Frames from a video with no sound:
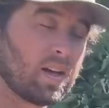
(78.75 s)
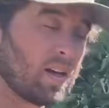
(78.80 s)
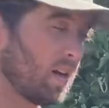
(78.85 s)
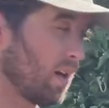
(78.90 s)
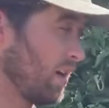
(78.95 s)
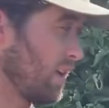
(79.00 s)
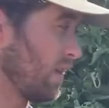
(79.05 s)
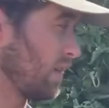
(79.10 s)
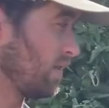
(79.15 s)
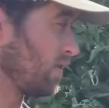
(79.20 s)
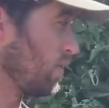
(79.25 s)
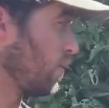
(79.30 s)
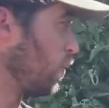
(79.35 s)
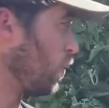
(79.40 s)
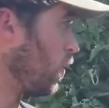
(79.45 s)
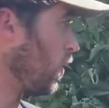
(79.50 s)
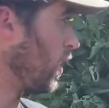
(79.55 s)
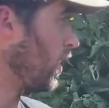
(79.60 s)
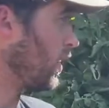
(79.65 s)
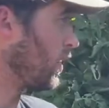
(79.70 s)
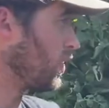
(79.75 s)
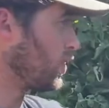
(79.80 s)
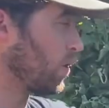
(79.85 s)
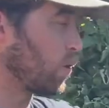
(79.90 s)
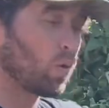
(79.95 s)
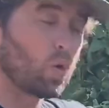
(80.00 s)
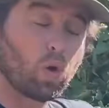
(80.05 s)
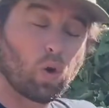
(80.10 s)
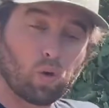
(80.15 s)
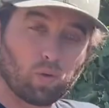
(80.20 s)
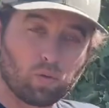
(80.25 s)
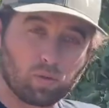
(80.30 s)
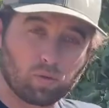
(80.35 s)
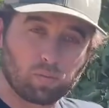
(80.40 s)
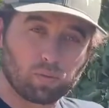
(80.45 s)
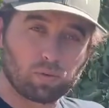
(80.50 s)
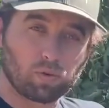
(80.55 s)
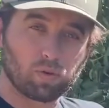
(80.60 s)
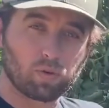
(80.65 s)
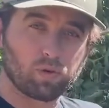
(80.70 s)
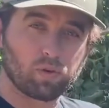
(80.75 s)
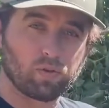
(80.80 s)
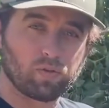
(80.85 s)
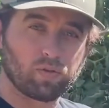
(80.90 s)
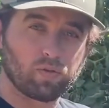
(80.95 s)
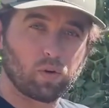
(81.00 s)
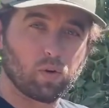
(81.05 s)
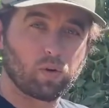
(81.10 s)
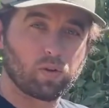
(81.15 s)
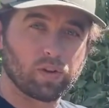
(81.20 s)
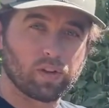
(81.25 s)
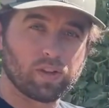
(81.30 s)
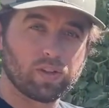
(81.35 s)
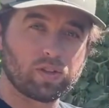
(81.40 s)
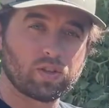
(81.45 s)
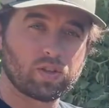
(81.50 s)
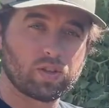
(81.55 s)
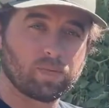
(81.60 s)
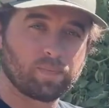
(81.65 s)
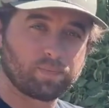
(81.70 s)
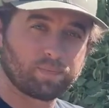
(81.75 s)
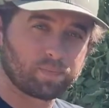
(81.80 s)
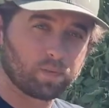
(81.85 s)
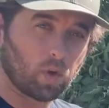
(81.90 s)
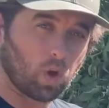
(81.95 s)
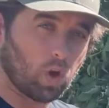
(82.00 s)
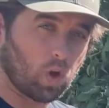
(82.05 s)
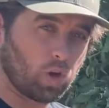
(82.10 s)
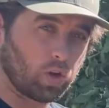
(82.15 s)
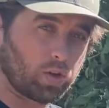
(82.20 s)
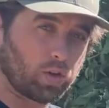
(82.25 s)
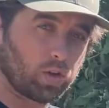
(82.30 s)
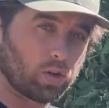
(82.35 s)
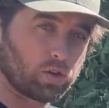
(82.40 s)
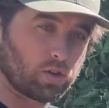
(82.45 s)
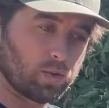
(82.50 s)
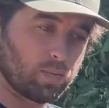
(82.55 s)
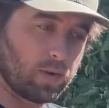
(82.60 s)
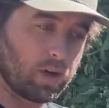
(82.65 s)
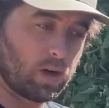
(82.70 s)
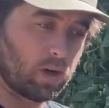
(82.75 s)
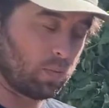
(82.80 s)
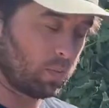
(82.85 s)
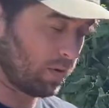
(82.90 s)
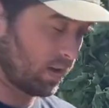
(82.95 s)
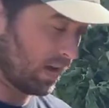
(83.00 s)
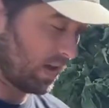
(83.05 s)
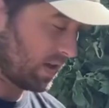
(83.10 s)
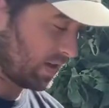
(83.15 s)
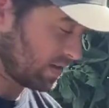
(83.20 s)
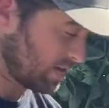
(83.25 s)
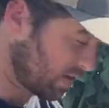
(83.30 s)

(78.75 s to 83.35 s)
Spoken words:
is, one, don't over prune the foliage on your tomato plants